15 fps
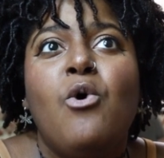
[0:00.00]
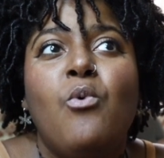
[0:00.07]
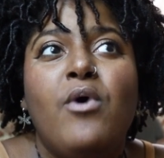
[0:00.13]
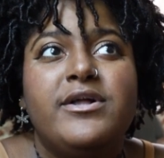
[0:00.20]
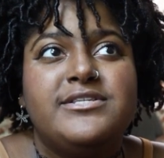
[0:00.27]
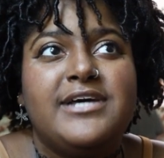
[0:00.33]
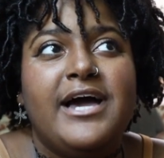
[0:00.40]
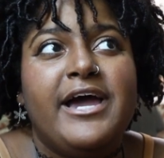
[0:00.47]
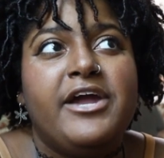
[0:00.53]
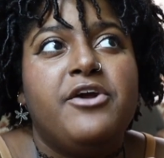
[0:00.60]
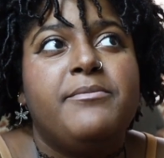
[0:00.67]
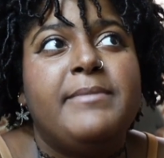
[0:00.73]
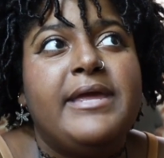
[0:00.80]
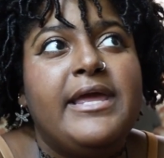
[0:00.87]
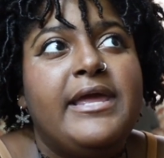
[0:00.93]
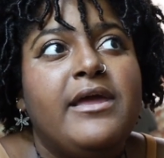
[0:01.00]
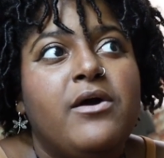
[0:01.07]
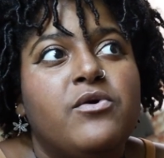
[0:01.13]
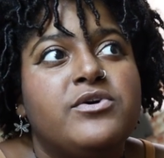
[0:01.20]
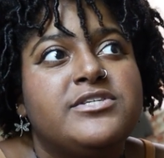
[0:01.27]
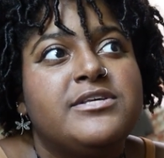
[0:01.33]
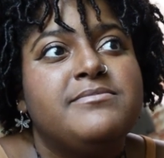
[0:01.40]
want to hire me,
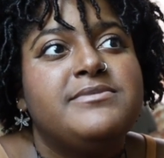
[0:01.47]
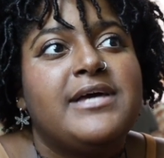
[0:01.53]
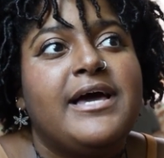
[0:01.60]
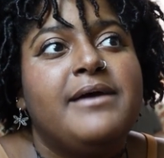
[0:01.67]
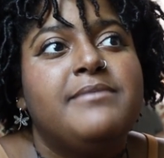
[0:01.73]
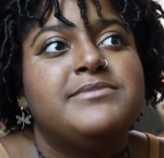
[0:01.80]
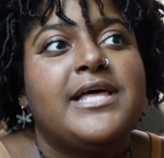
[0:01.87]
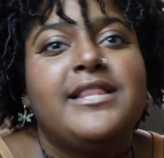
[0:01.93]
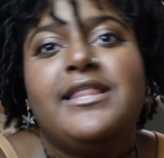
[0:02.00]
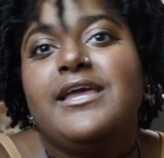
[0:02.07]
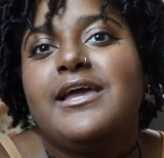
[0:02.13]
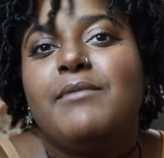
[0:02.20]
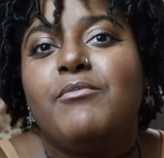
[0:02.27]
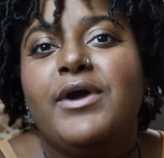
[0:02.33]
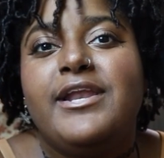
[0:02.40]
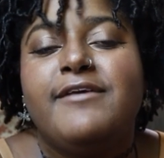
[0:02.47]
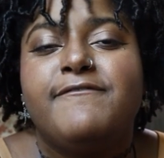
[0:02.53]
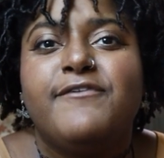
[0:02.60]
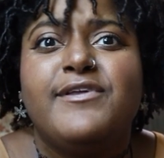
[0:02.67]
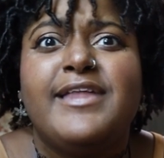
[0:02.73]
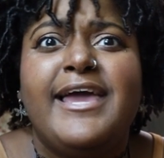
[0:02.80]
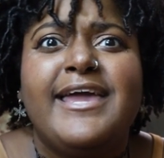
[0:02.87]
or sometimes I think I'm writing
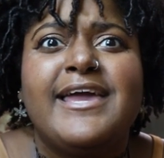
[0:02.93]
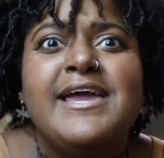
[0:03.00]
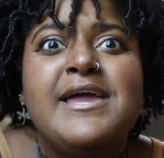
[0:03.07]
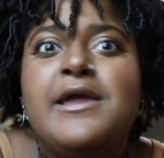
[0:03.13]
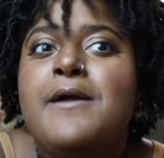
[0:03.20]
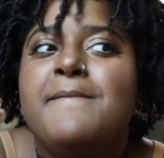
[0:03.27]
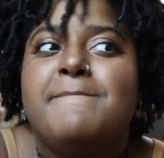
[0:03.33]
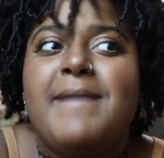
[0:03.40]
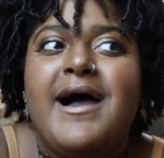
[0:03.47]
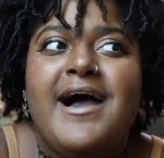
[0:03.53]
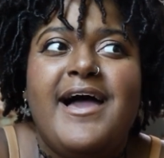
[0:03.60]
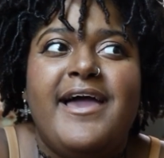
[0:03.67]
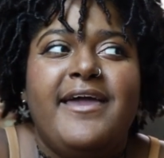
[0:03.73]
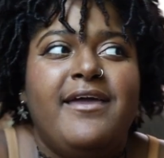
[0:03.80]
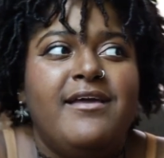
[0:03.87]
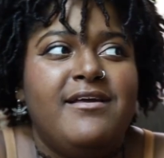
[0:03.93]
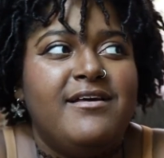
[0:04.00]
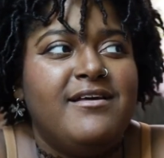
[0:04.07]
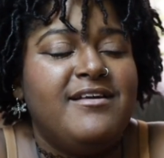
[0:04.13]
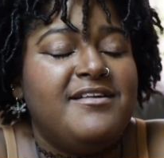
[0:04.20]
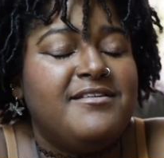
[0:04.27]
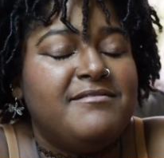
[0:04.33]
for like my
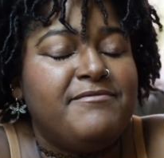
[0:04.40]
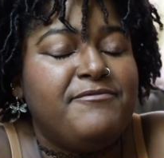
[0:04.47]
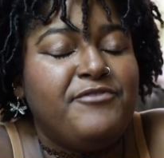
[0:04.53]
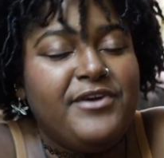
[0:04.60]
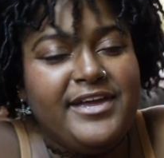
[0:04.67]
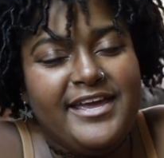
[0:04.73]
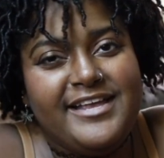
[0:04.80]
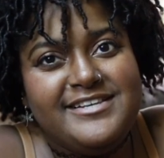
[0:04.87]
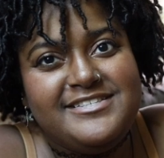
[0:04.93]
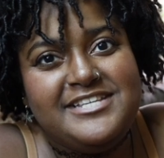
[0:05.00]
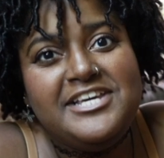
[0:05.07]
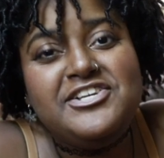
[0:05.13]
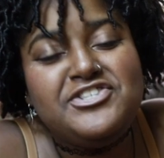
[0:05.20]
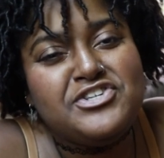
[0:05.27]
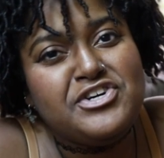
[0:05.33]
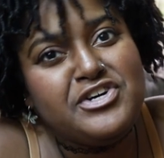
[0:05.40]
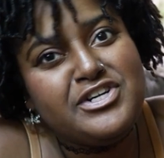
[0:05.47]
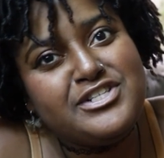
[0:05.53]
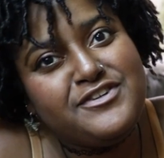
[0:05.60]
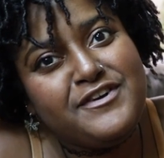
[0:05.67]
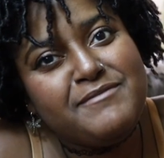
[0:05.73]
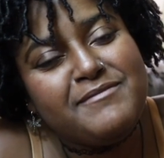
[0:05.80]
freaking
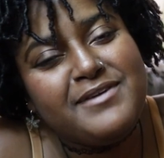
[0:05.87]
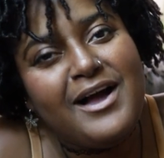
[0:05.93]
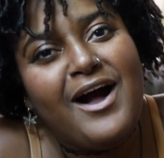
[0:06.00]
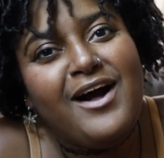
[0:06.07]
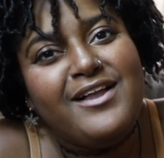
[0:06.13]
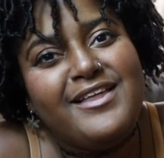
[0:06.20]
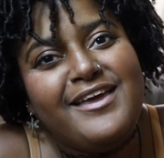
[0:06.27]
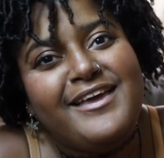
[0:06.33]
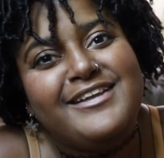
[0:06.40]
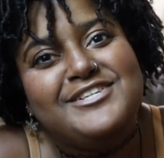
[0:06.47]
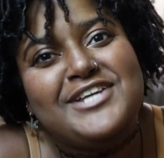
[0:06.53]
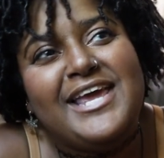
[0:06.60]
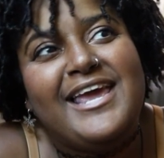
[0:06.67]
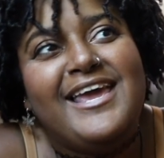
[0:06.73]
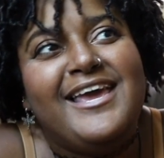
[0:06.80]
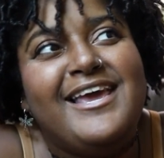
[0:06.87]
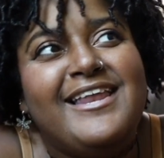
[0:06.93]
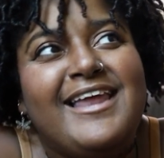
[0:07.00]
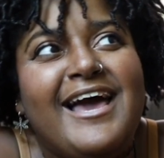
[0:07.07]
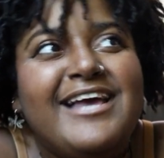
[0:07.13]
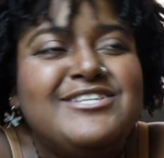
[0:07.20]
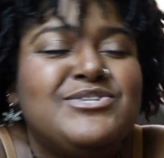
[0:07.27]
teachers from college and
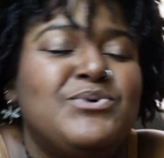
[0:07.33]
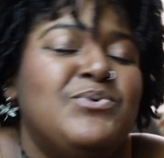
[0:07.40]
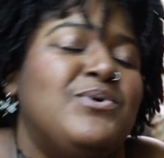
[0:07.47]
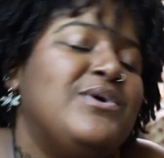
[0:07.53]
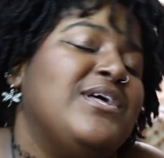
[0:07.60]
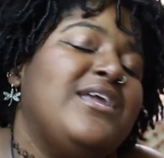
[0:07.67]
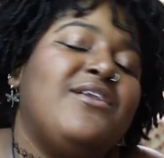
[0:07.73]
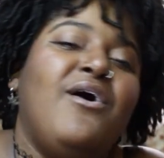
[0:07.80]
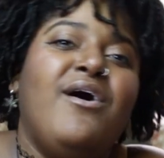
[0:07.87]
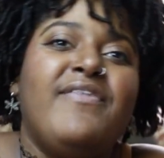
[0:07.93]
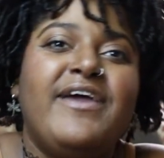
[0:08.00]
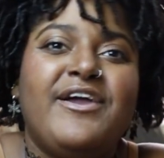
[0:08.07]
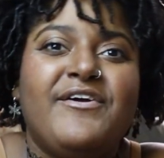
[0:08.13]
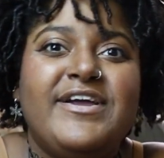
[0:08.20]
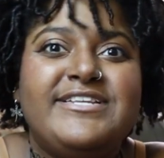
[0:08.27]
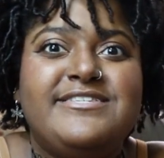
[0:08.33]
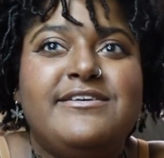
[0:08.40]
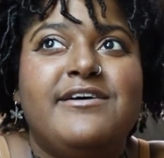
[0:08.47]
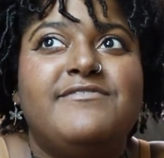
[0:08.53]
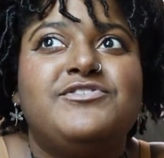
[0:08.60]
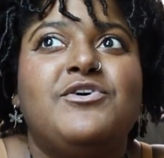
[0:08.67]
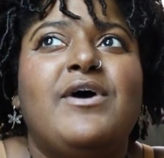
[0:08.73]
high school and all that great
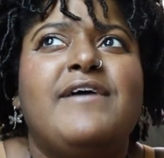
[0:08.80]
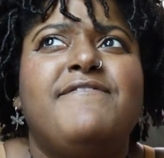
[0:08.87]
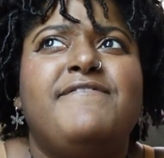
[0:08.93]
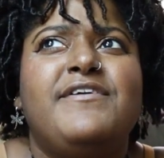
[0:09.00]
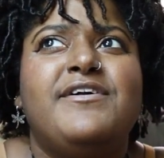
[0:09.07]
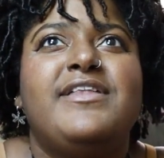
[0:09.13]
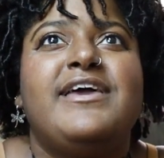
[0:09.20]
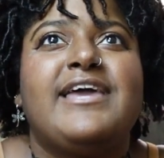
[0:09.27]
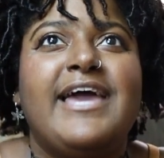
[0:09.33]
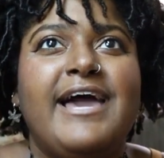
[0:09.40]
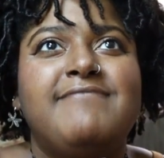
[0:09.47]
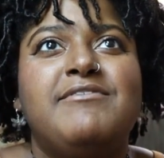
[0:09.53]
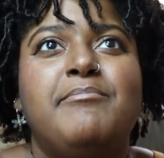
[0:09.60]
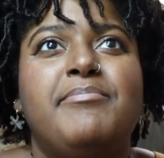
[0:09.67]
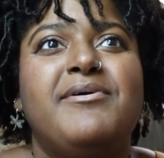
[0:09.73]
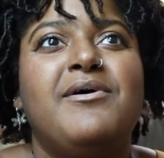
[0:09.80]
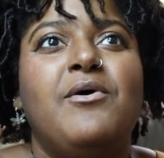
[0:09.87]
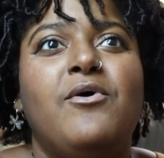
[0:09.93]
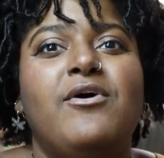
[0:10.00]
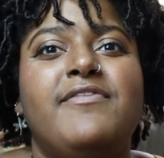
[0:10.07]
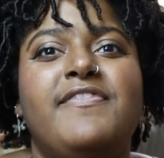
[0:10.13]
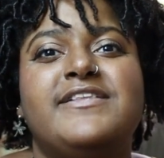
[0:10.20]
stuff. So I feel like I have to put
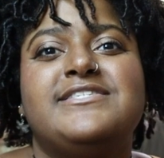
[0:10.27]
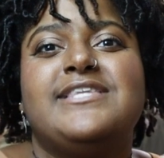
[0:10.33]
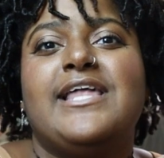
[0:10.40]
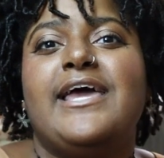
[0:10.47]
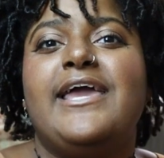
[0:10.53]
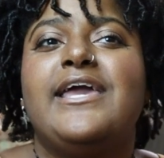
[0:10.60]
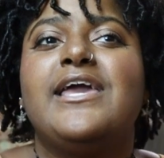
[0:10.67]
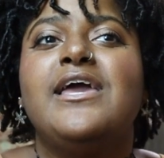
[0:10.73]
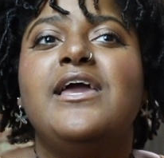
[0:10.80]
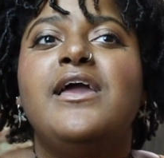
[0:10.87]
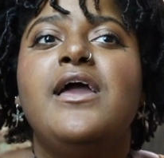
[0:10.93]
on this like